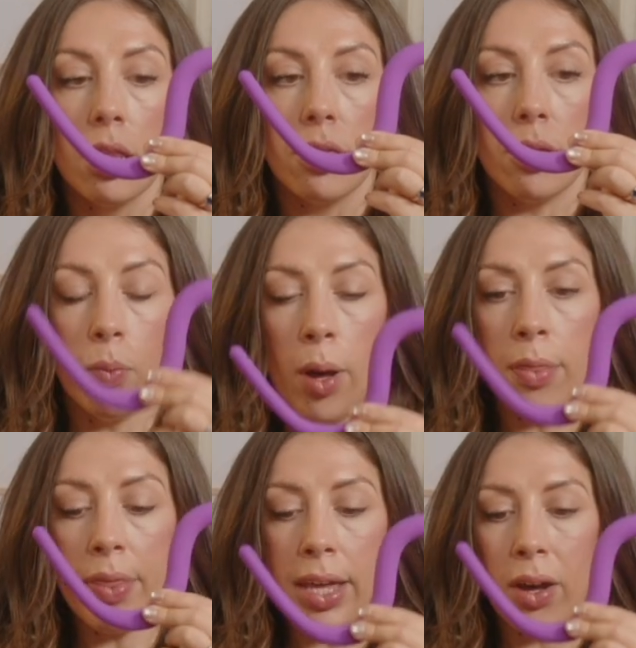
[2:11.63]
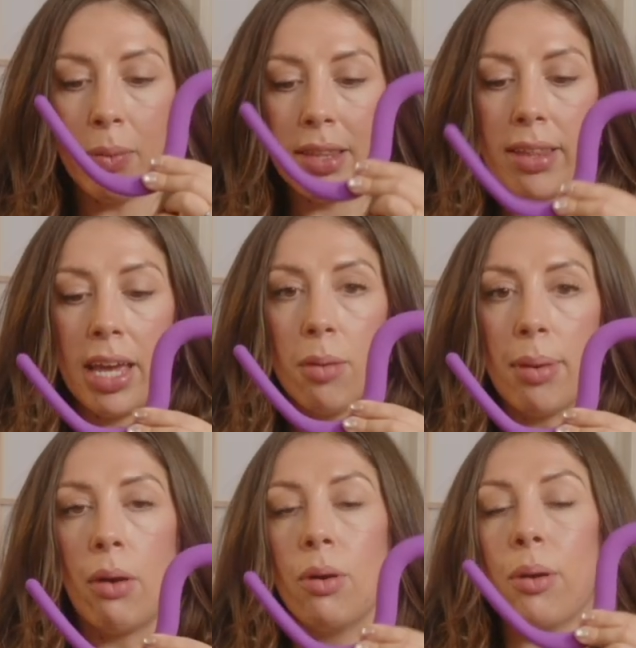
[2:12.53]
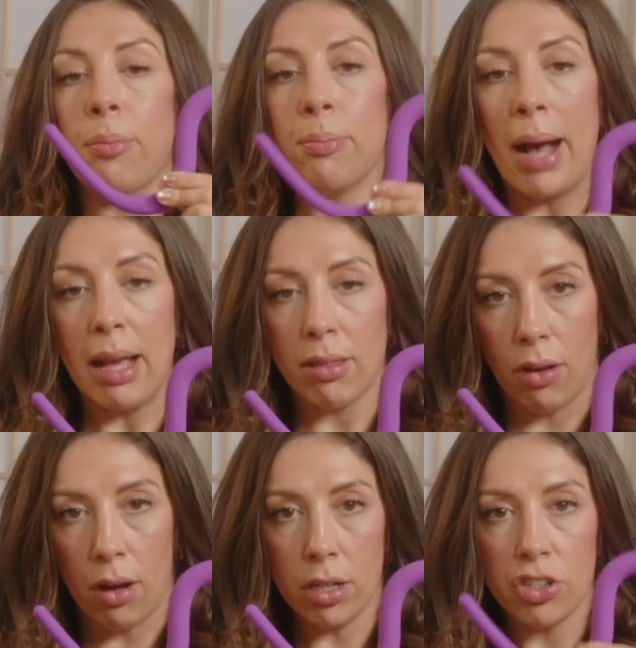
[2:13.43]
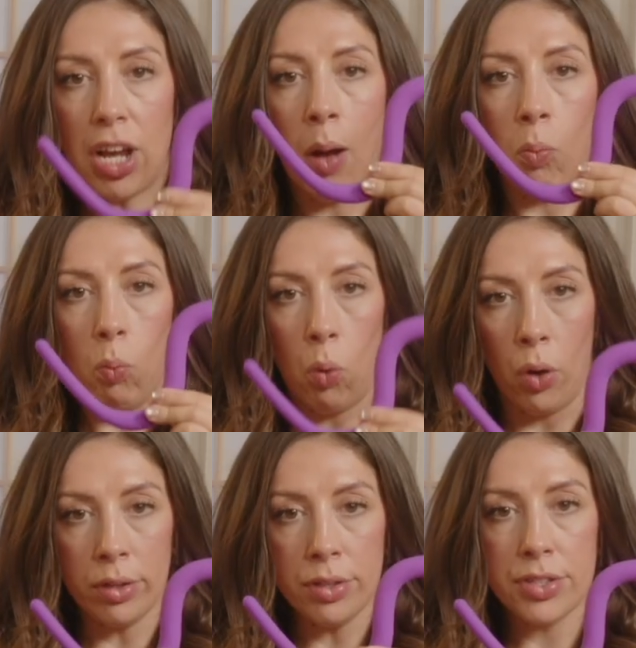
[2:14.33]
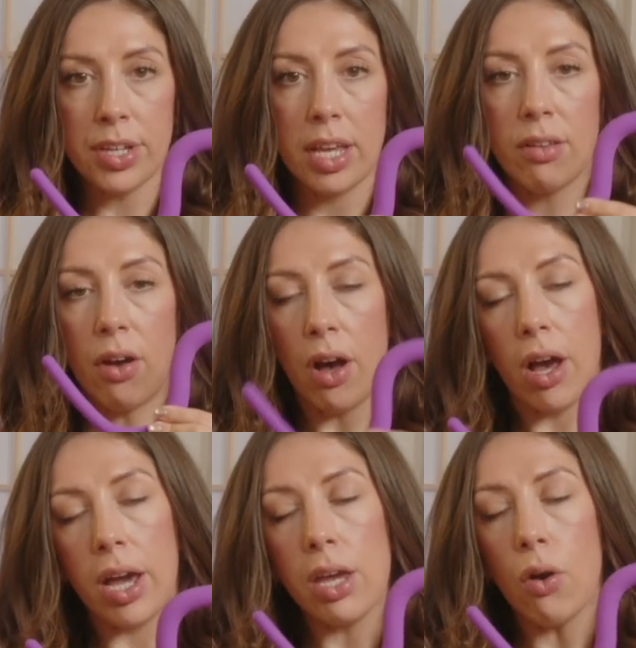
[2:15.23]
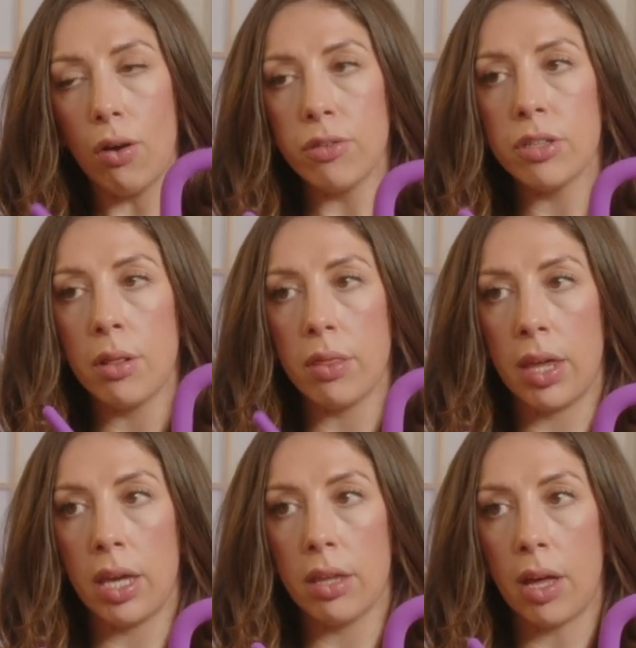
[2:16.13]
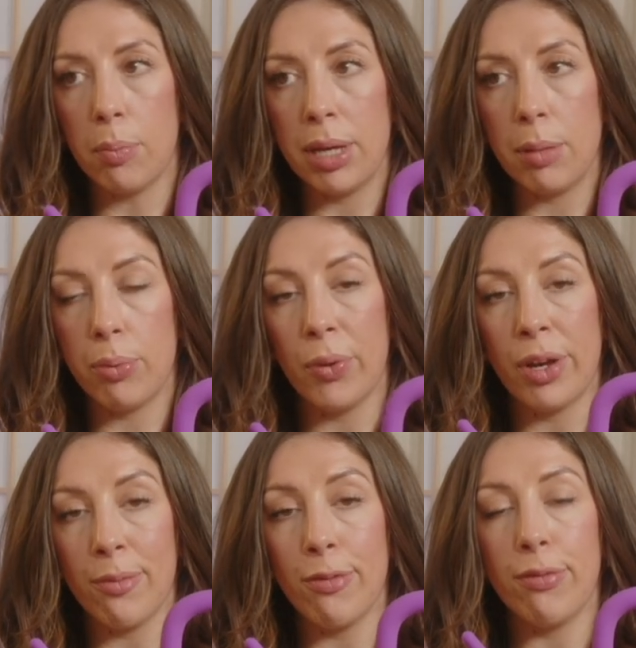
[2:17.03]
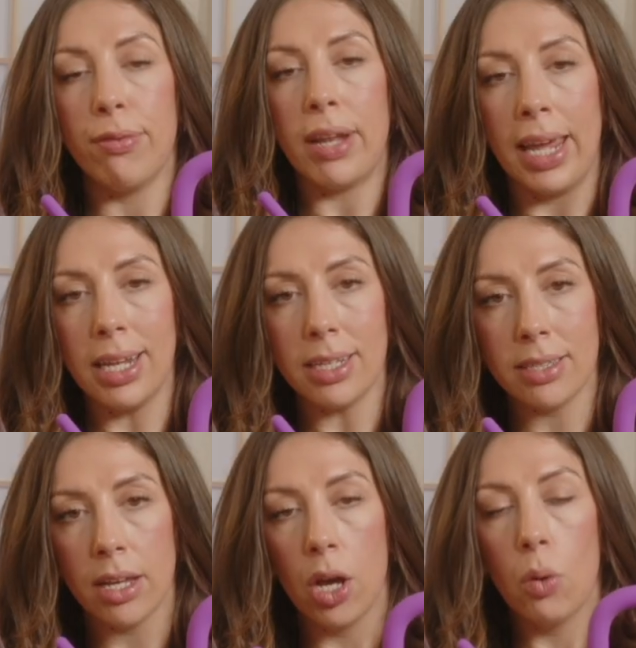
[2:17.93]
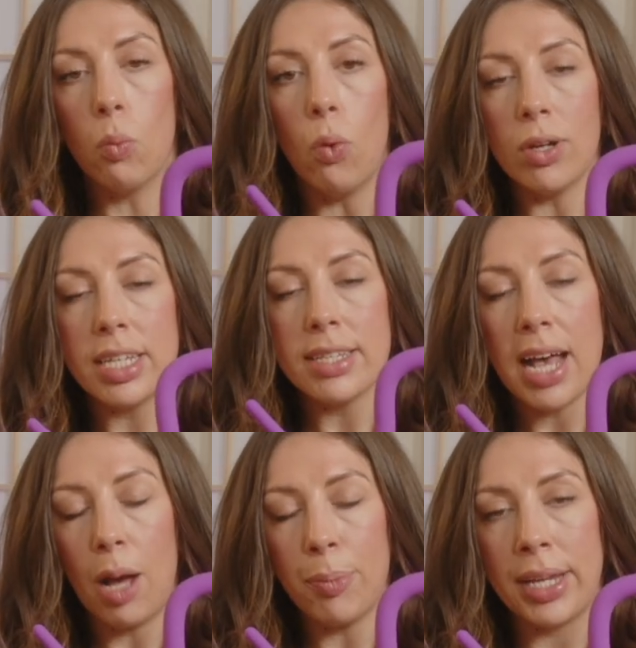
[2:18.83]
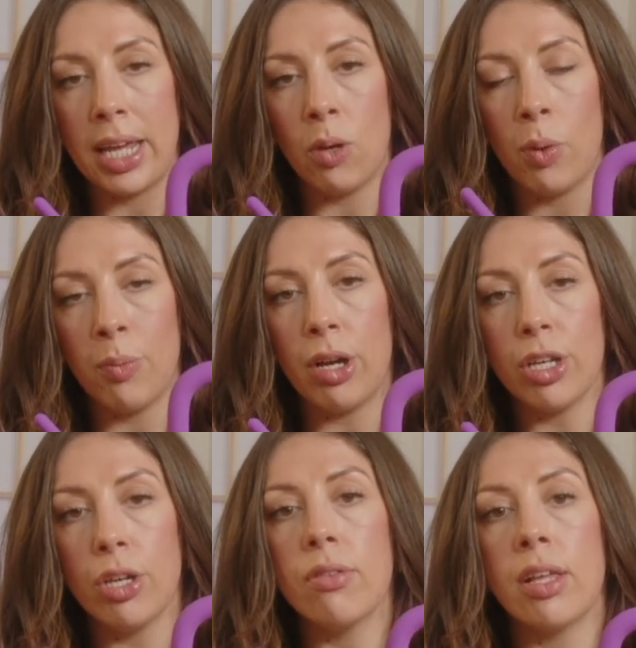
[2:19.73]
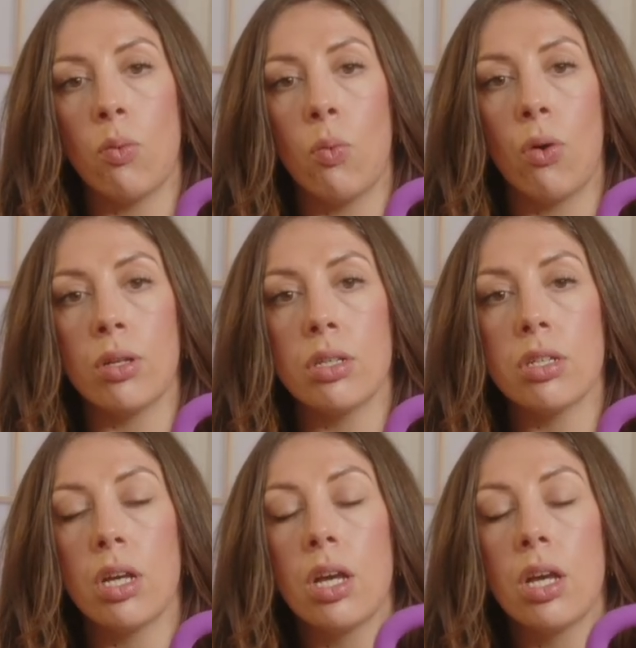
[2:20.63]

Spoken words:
The one thing I would say about massage and wands is I often think that people conflate what is happening when we are using a wand.